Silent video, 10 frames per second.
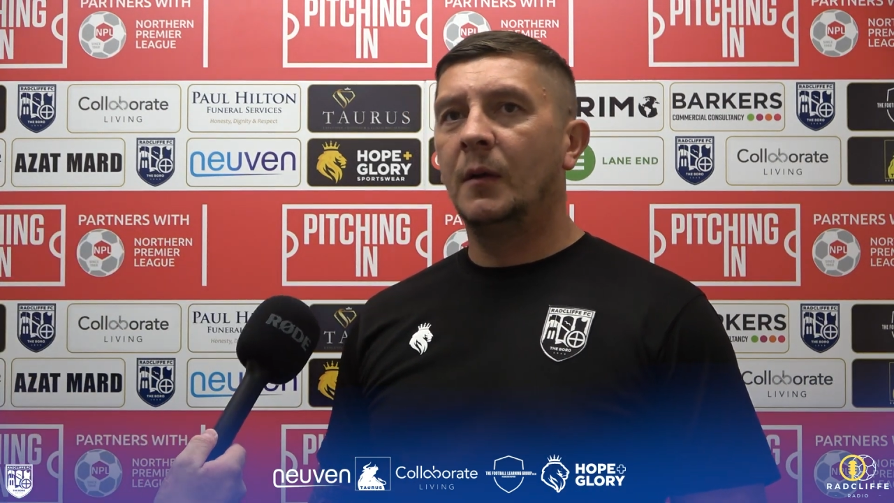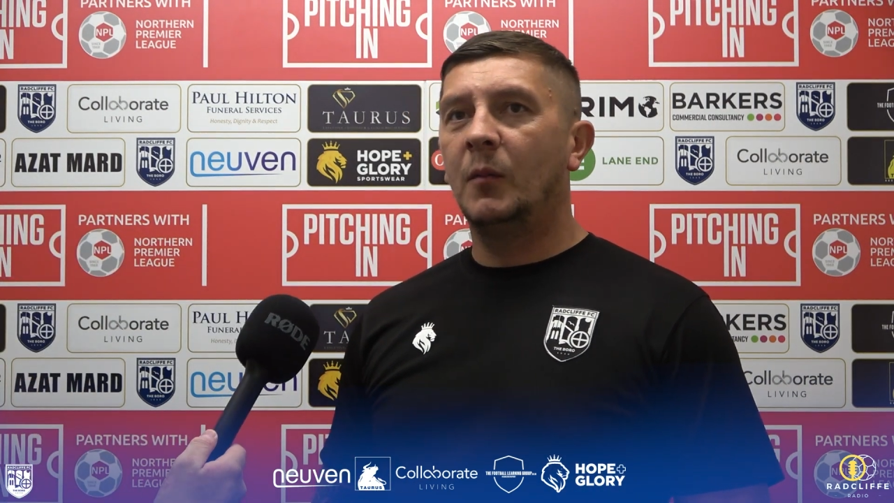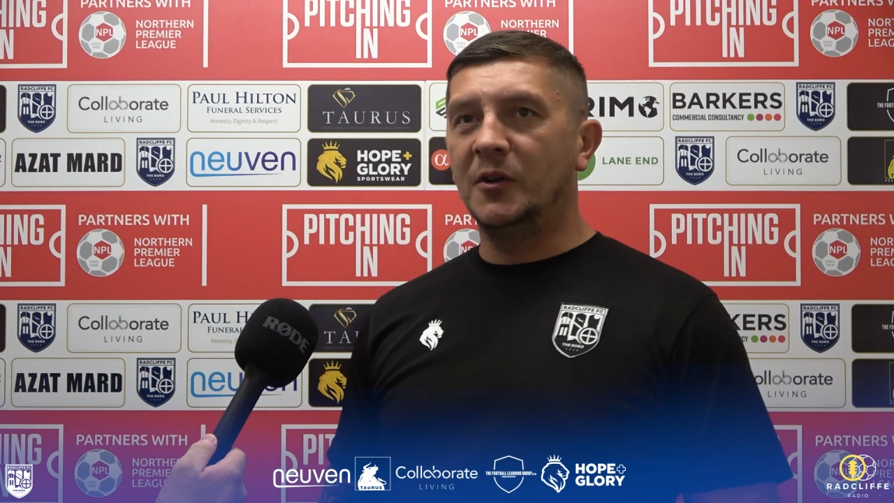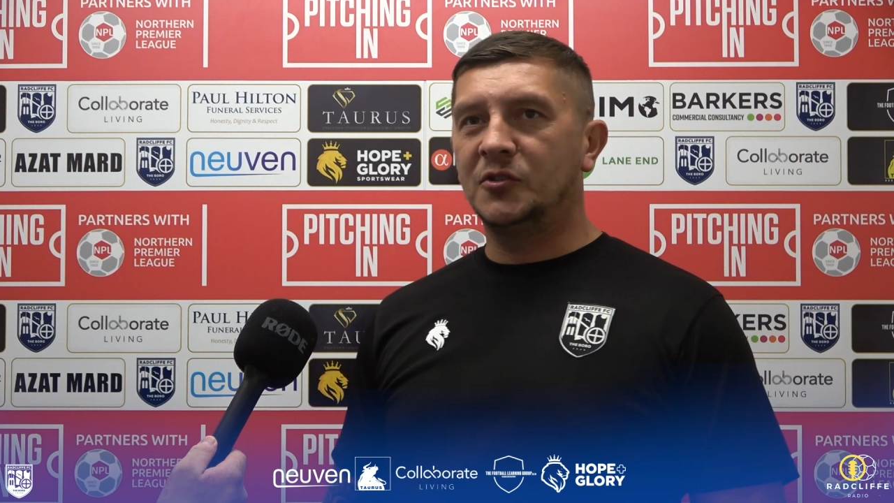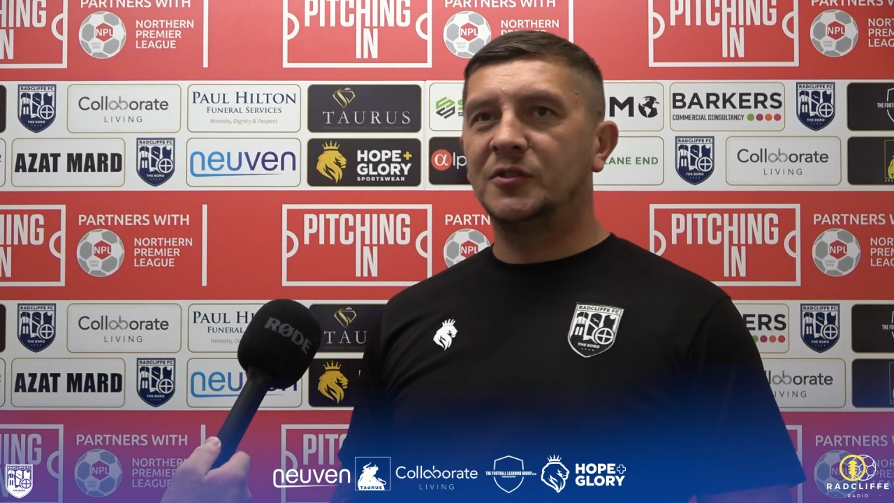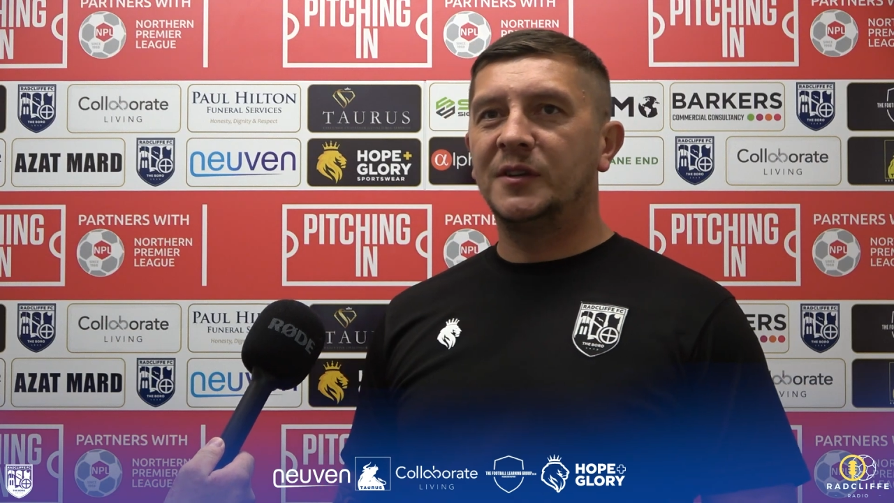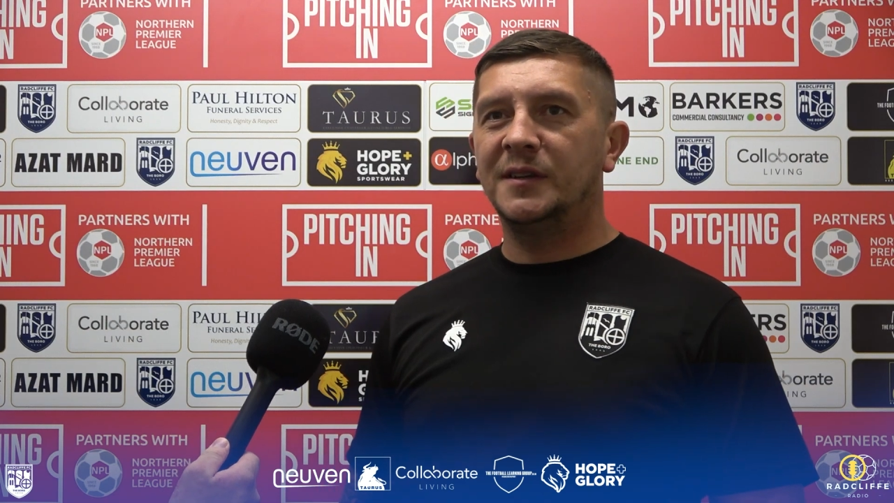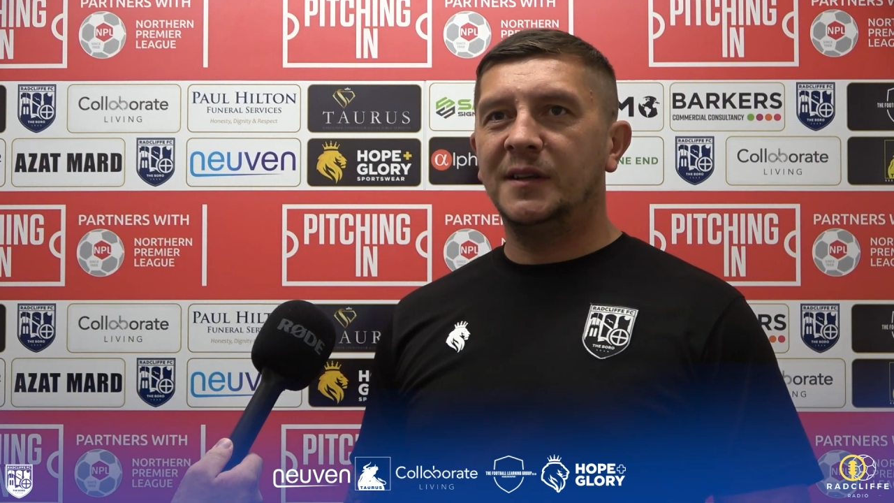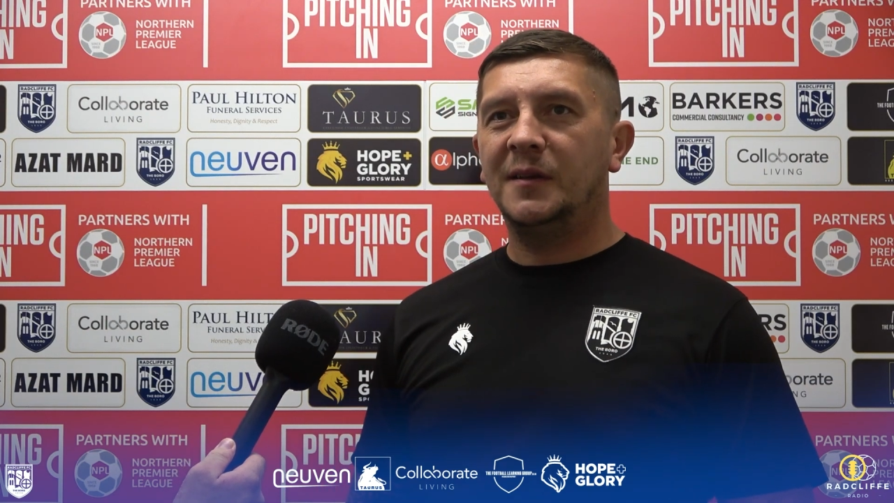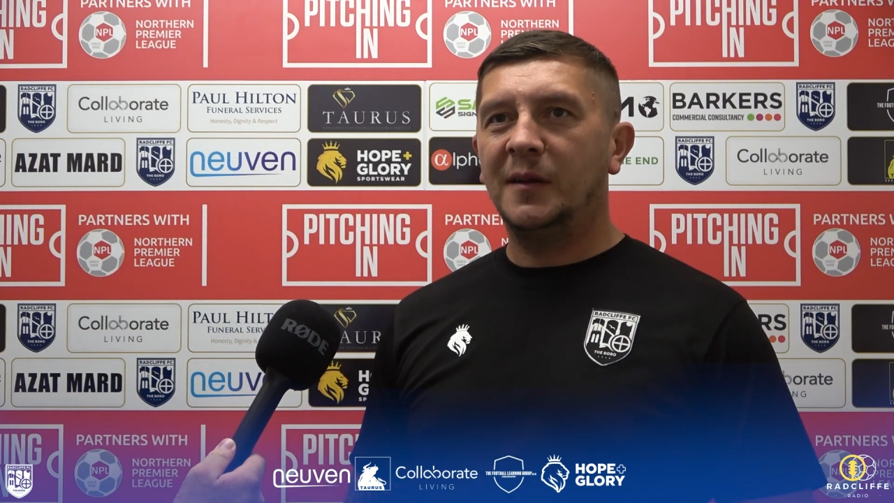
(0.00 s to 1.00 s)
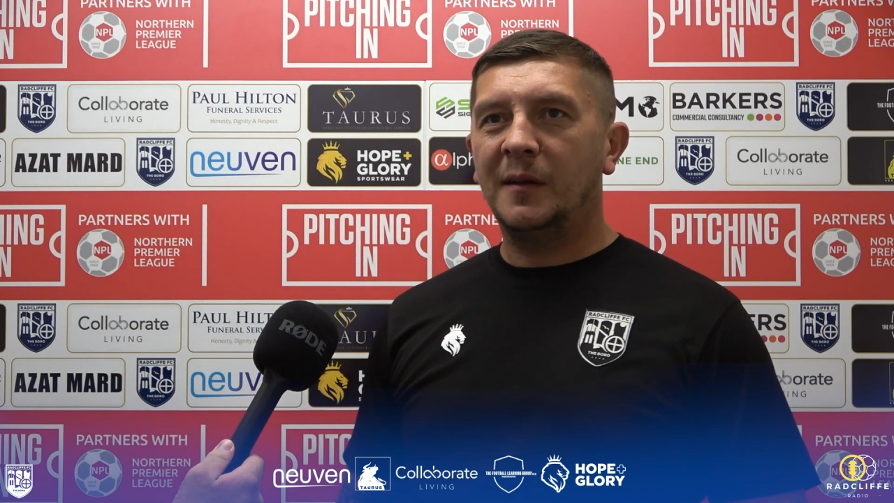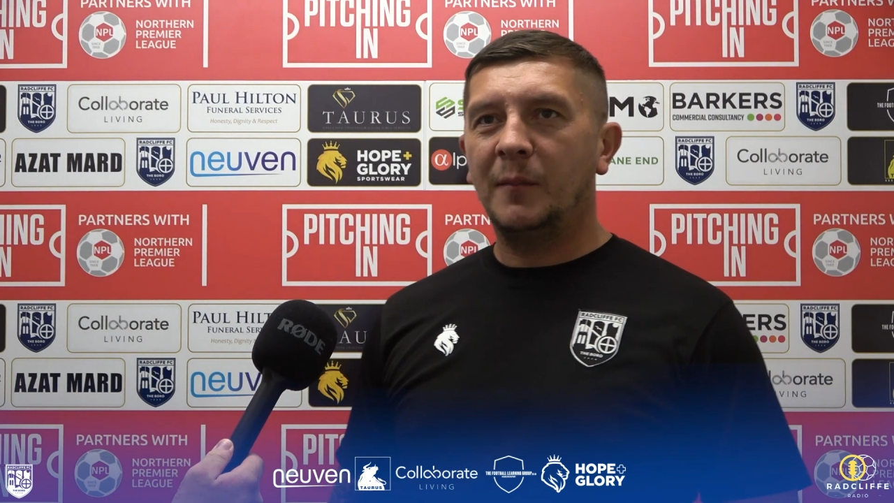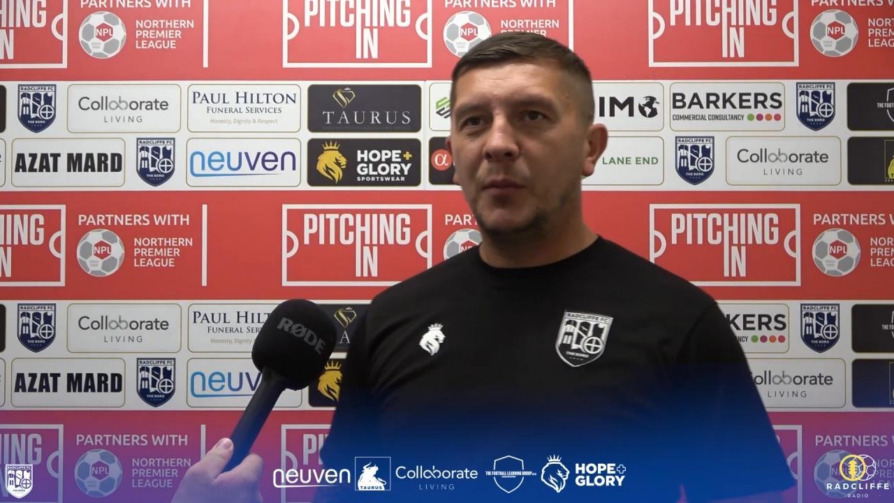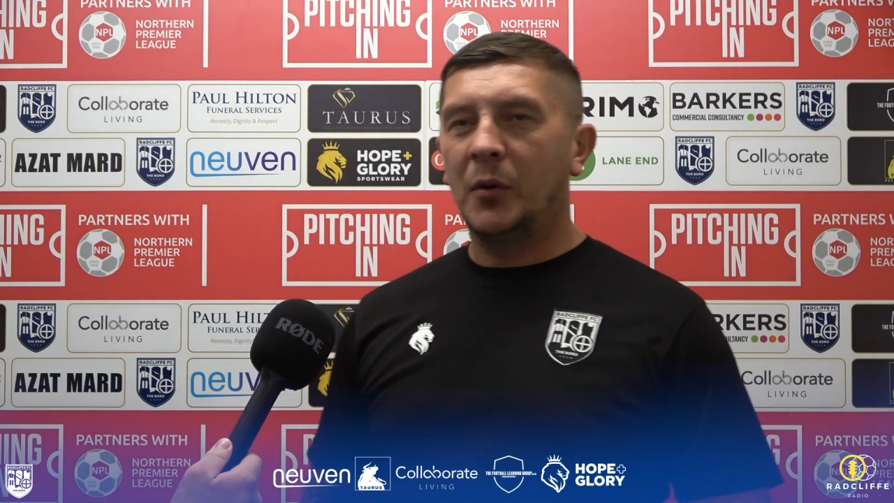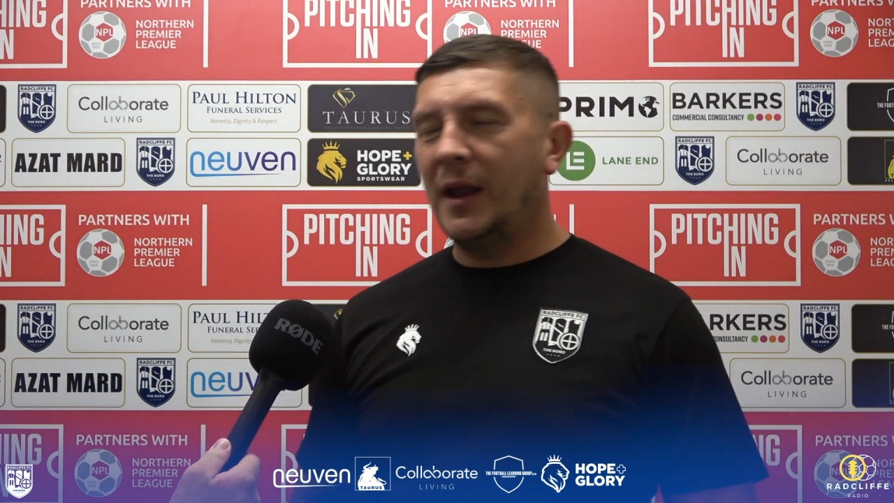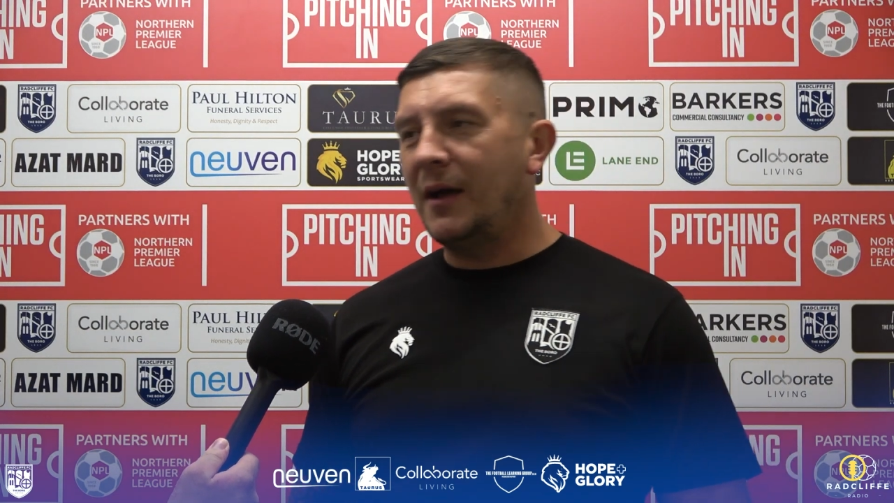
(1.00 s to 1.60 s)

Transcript: Well, it's booking